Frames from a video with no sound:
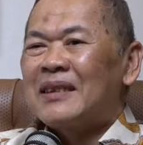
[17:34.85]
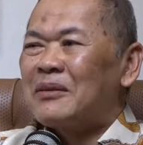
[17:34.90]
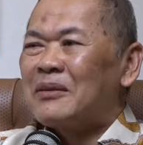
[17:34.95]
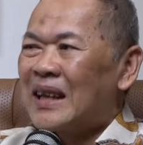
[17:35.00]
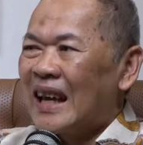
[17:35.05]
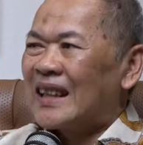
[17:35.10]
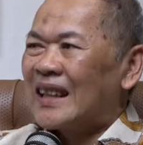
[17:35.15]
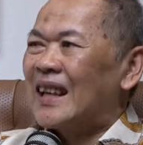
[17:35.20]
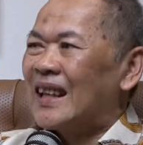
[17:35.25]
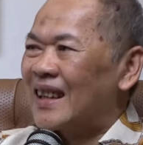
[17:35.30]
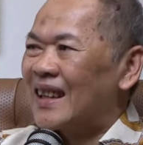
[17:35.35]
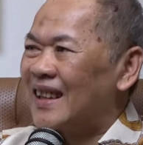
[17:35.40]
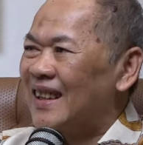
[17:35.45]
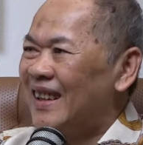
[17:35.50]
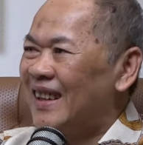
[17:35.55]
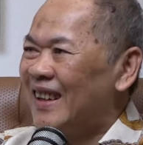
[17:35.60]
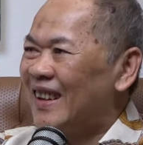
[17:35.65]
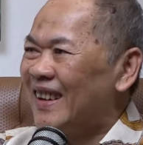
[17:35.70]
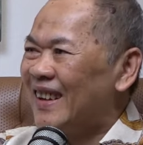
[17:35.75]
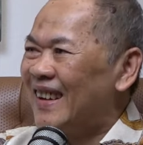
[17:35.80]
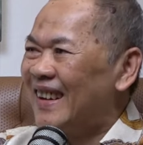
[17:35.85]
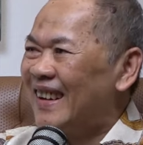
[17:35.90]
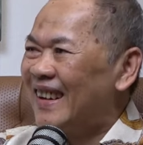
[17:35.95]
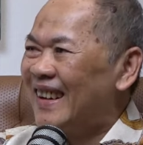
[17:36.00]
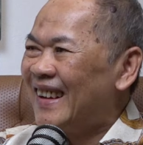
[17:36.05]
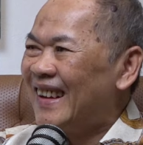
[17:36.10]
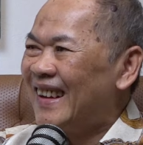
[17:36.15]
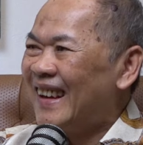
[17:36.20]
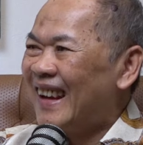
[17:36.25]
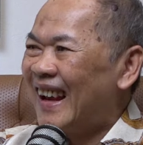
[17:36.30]
get it,
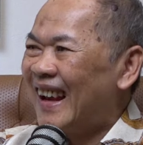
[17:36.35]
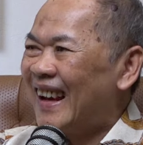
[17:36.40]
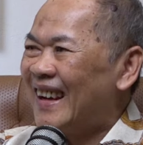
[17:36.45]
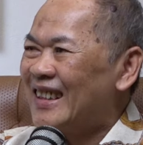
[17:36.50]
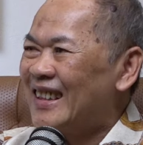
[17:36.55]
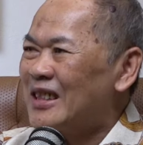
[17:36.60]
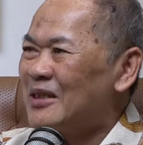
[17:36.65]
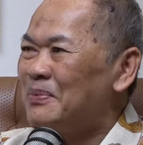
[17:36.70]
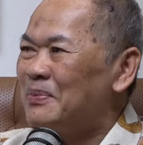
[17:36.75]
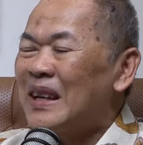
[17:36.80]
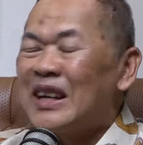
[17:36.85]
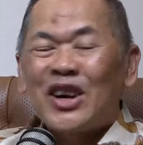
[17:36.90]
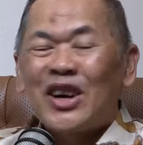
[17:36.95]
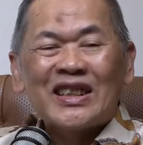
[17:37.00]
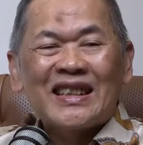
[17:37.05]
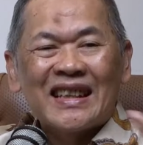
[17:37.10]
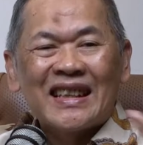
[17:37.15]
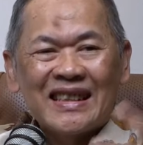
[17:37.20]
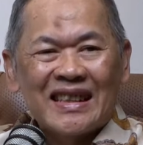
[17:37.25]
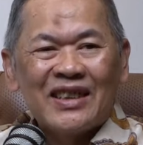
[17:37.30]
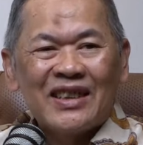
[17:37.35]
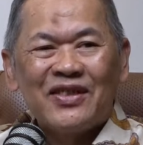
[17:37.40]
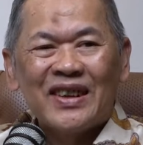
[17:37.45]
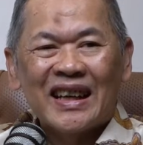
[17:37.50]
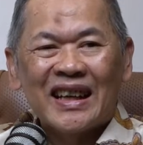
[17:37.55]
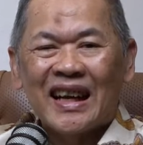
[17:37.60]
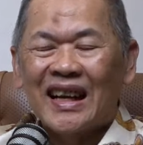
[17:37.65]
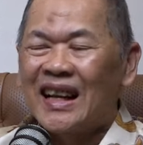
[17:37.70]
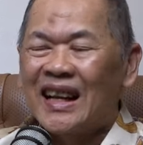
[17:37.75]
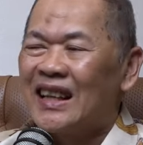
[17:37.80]
Because it's
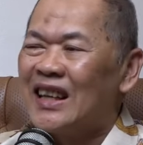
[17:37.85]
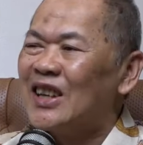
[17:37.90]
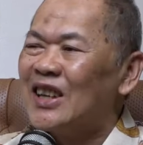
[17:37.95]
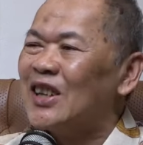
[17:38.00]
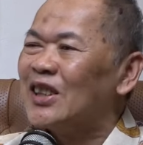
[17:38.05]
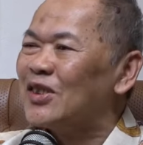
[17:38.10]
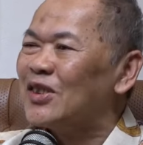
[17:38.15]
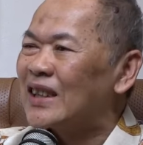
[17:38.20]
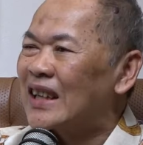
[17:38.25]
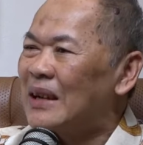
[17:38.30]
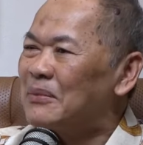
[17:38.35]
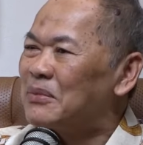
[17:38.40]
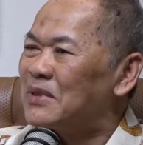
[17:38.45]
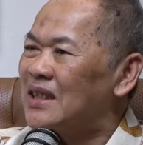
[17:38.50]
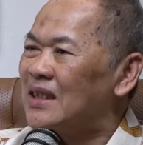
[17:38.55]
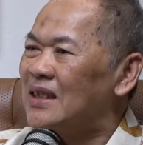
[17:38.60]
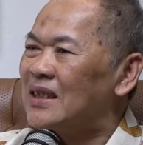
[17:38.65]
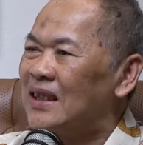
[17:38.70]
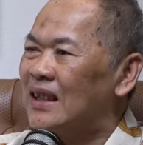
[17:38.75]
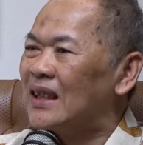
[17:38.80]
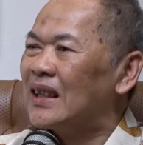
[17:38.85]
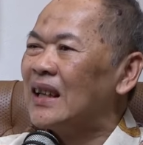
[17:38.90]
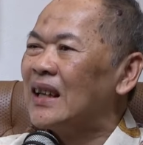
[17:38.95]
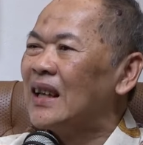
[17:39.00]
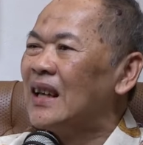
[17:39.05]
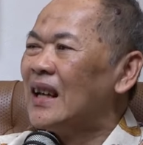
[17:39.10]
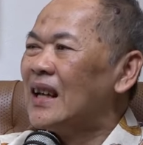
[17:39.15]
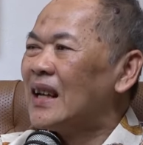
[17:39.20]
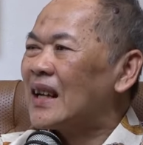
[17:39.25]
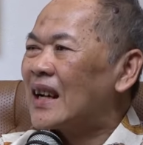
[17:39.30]
difficult, to capture the
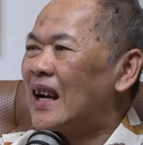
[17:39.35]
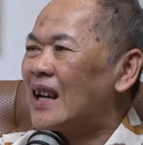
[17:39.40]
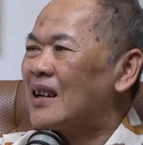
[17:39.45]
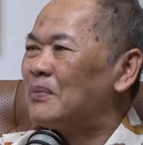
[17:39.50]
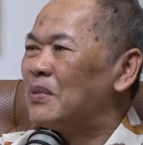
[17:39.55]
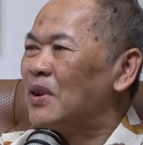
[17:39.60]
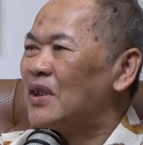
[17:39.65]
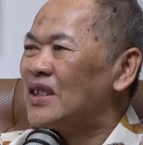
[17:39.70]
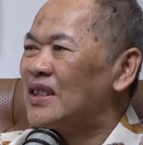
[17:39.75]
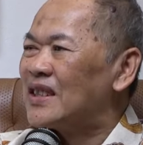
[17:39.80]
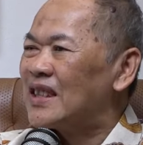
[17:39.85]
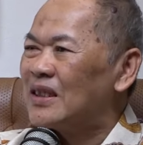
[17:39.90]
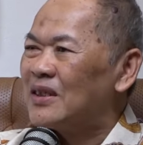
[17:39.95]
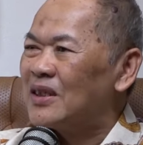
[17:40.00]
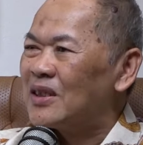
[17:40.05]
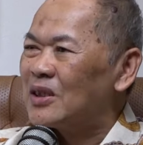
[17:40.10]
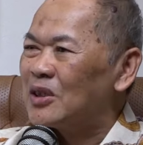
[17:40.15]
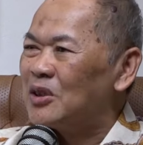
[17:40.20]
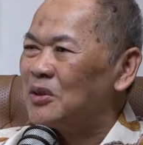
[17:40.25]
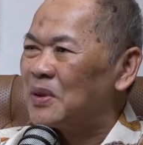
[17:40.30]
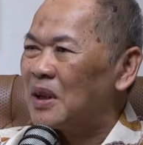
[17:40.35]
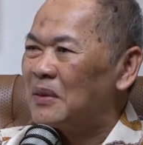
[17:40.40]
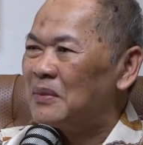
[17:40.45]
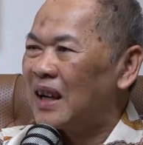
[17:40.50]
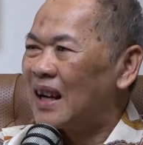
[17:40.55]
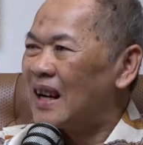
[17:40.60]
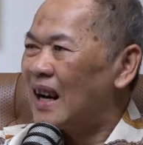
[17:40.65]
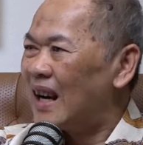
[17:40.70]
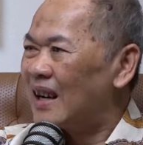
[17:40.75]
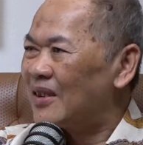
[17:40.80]
carbon CO2 from
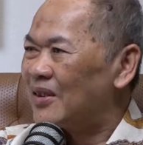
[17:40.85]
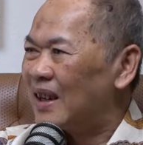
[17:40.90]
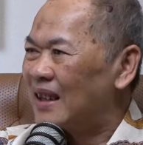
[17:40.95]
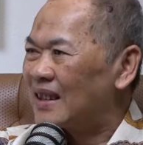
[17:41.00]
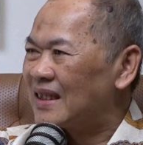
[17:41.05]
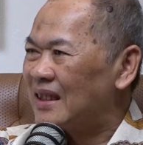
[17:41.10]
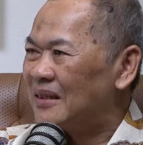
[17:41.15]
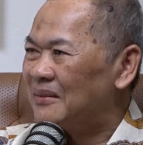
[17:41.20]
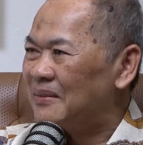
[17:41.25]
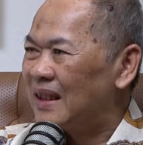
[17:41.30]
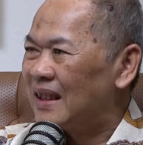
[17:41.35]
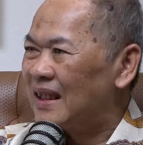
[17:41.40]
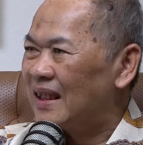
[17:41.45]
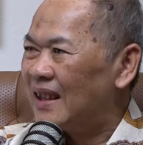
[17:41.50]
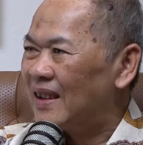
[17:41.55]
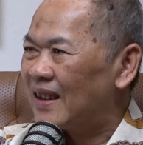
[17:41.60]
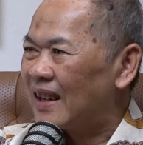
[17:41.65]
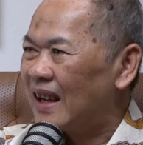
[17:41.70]
the car, for example.